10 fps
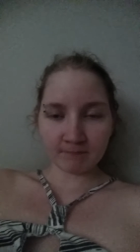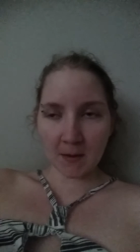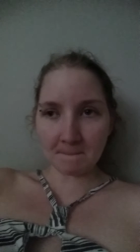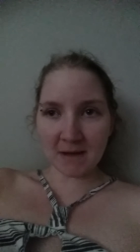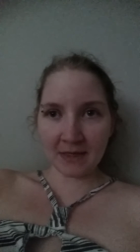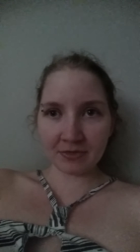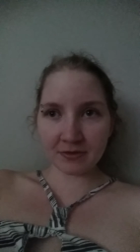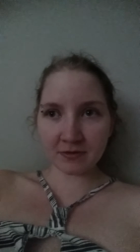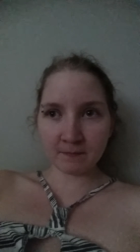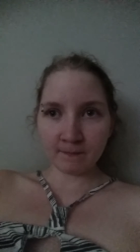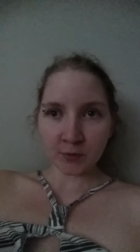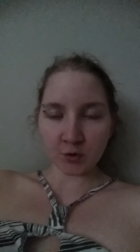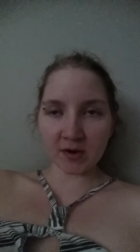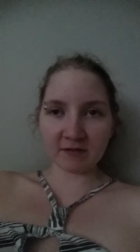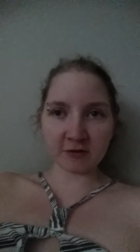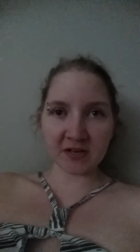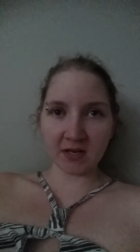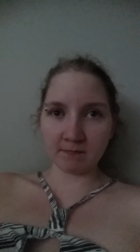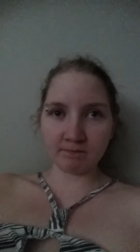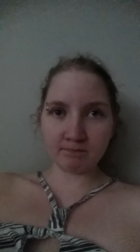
a month, or every